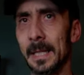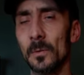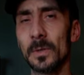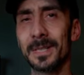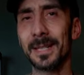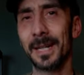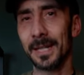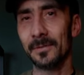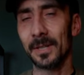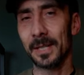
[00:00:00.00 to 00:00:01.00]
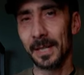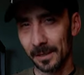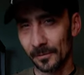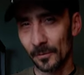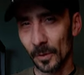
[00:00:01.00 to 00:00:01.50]
It was kind of
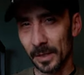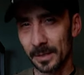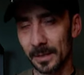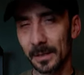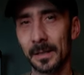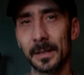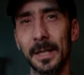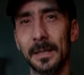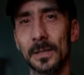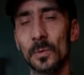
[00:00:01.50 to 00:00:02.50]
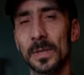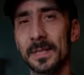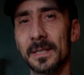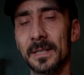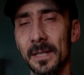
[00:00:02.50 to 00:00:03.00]
created for Easter and it was
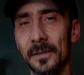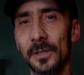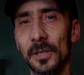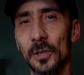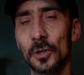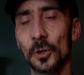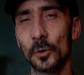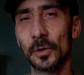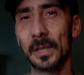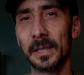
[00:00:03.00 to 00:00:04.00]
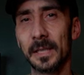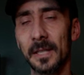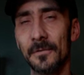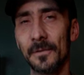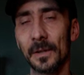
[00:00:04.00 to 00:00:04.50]
served in totally
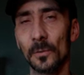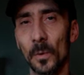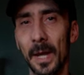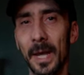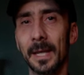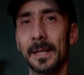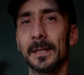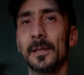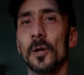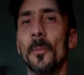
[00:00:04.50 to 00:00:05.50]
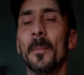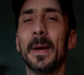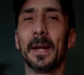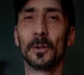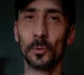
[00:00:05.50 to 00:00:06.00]
different way
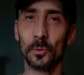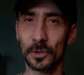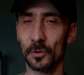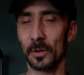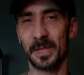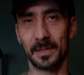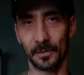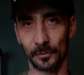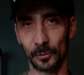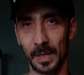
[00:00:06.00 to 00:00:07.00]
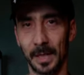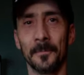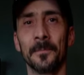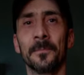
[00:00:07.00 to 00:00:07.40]
compared to what's gonna be served today.